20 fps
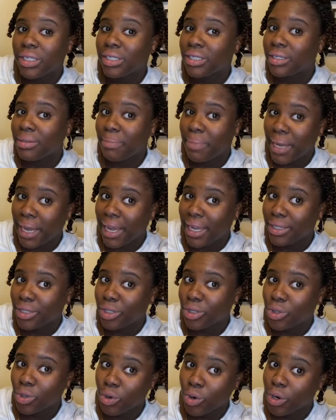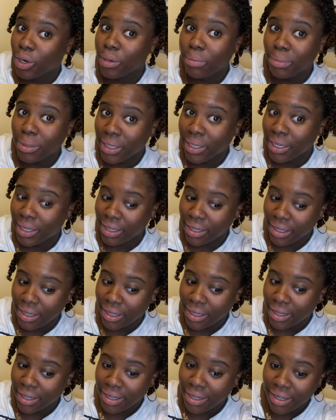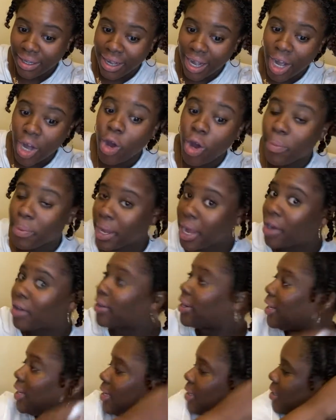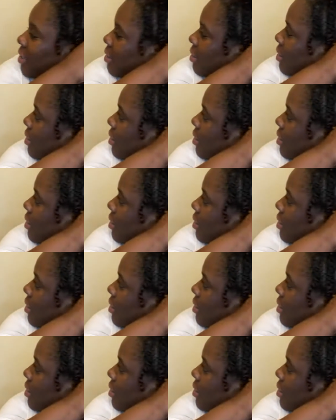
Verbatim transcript: is a bad tutorial, but I hope y'all getting it.